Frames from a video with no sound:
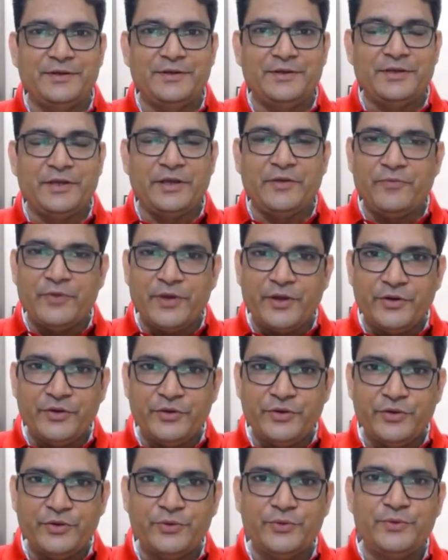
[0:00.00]
If you're
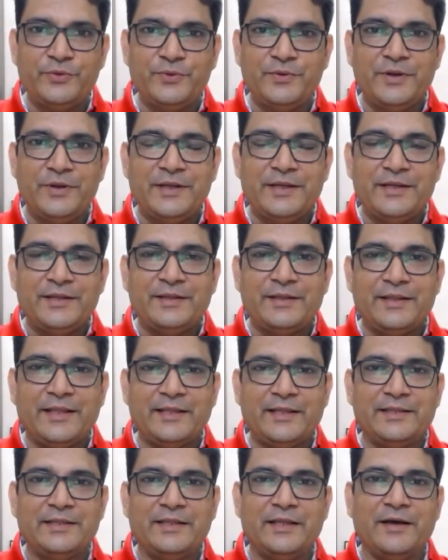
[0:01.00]
new,
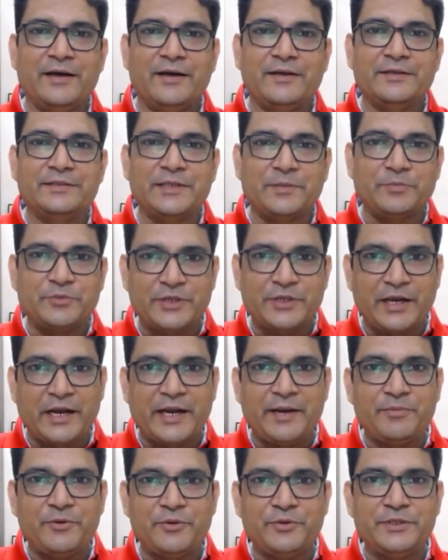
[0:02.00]
then
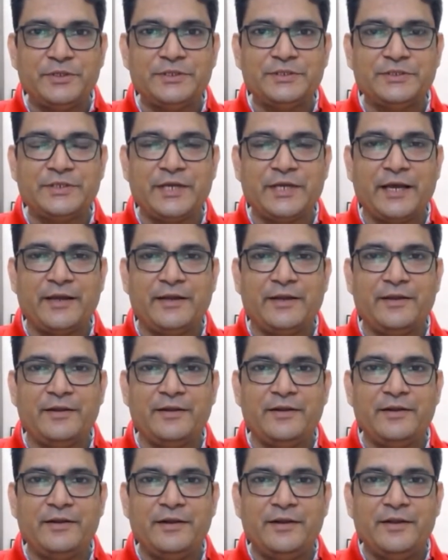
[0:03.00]
subscribe to this channel
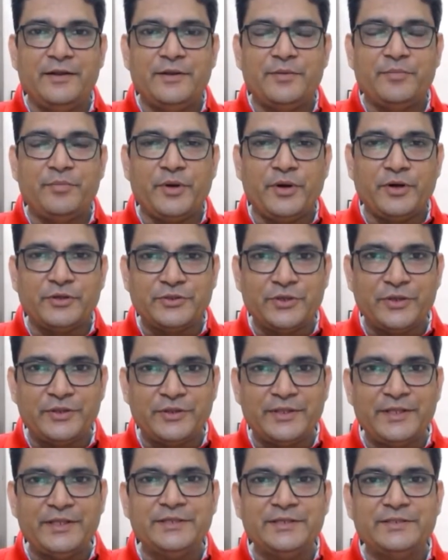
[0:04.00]
because
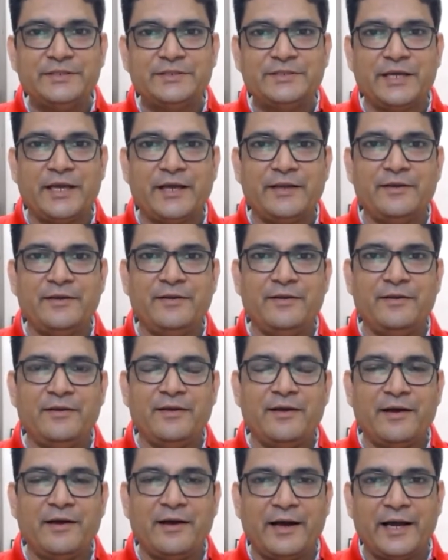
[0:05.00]
on this channel,
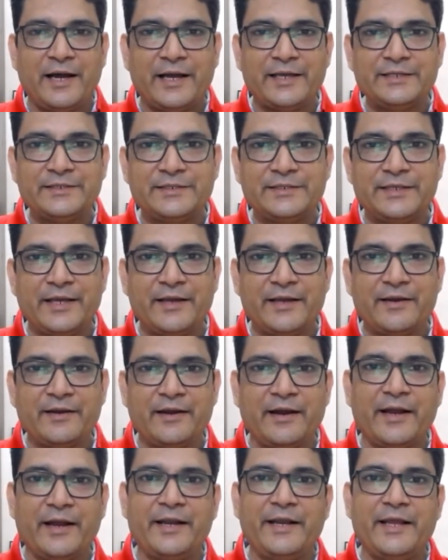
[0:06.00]
I
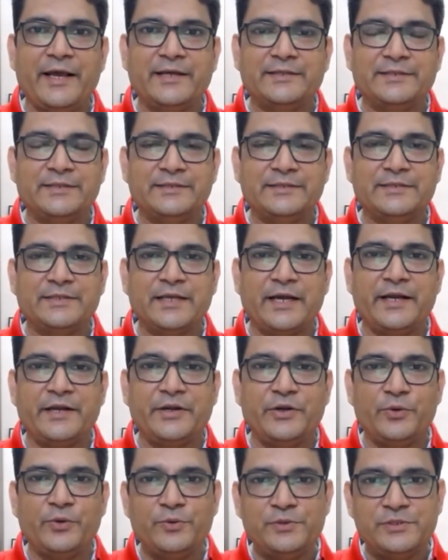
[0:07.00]
share ideas,
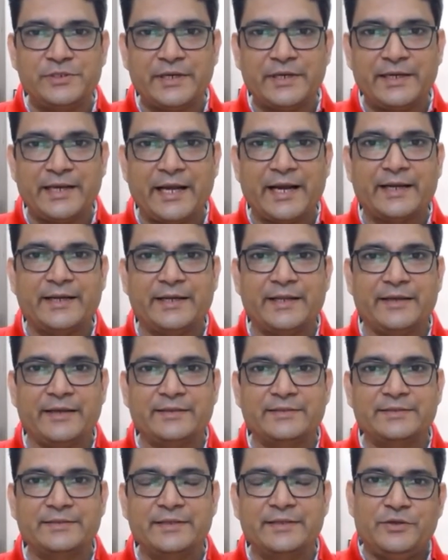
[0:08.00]
insight, tools and
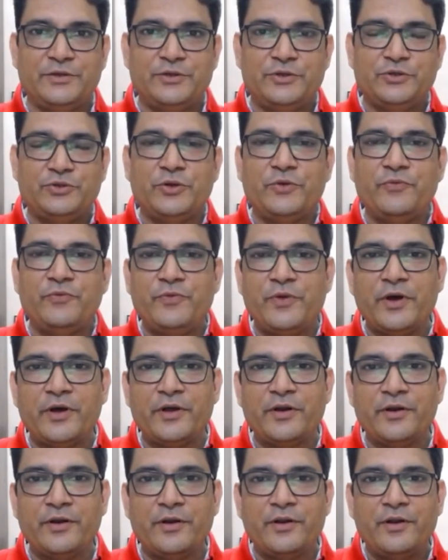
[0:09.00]
tactics. So if
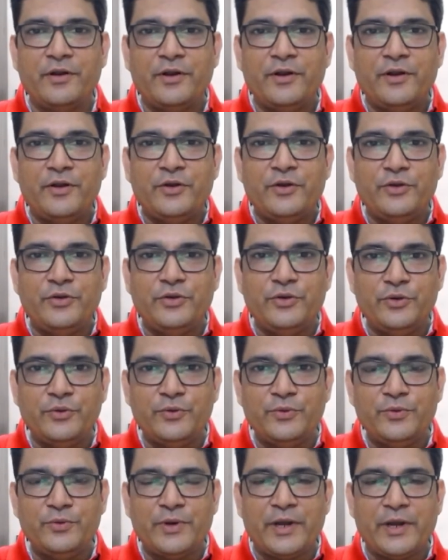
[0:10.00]
you're
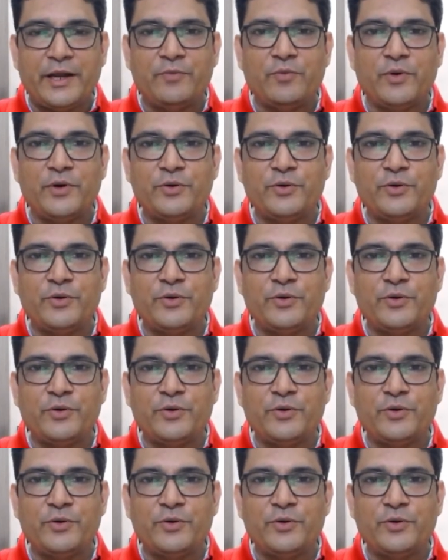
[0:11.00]
new and want to